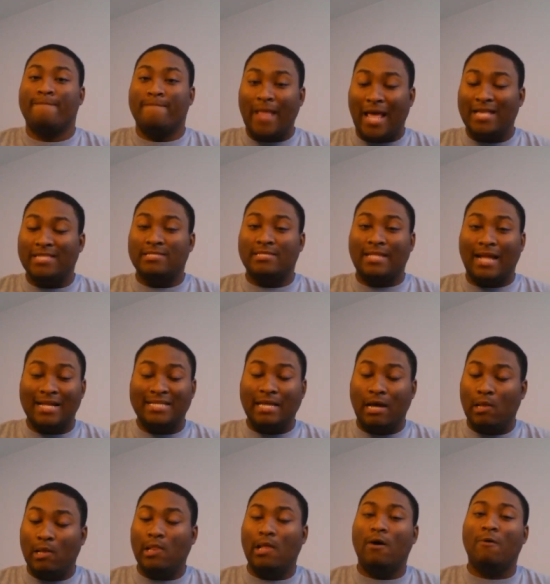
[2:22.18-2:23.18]
That's that's
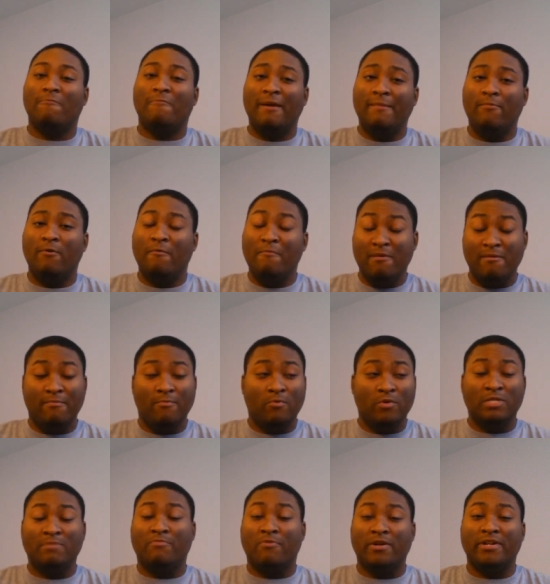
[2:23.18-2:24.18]
how long people were,
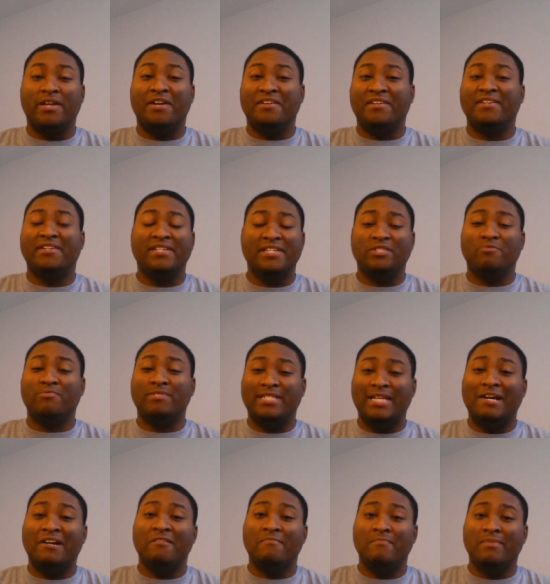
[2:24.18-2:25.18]
was predicting his
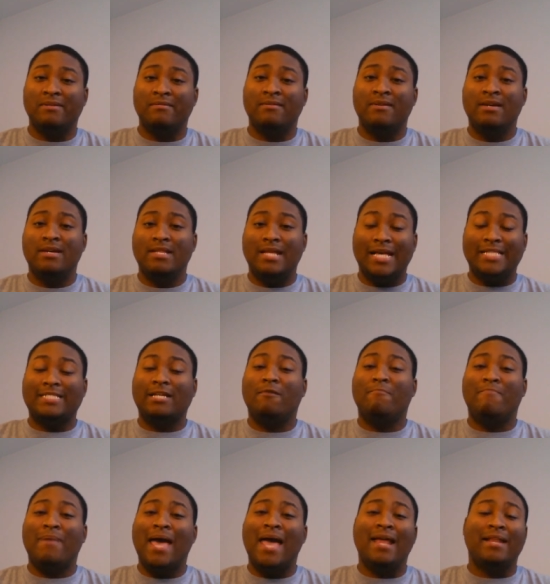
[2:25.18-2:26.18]
retirement. That's how
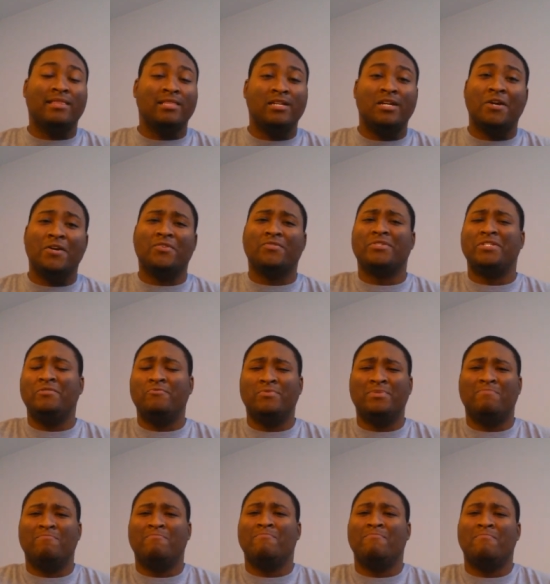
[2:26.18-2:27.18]
badly hurt he
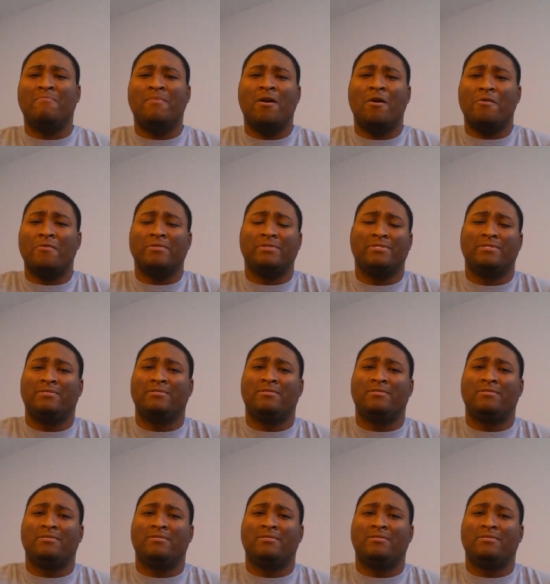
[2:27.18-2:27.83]
was hurt.